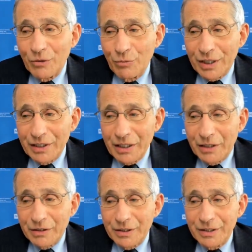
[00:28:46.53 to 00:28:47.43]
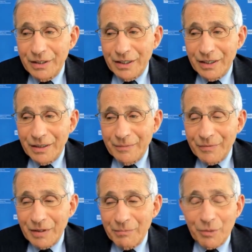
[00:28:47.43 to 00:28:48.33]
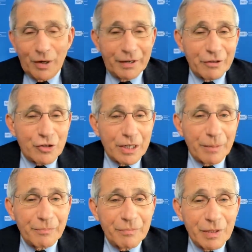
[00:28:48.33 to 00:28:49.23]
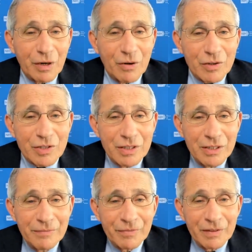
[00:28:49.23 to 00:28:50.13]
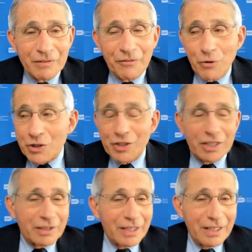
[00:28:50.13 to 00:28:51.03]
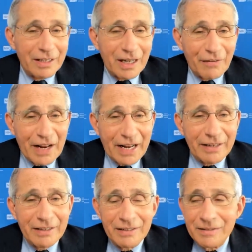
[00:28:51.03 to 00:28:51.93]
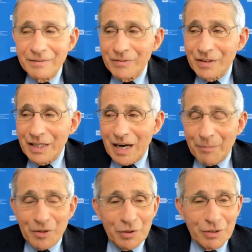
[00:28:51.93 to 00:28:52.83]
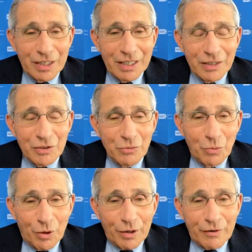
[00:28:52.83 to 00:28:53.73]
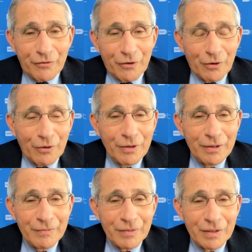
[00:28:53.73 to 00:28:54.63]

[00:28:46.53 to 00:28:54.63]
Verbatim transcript: a really good um, partnership because fortunately I've had the opportunity to work for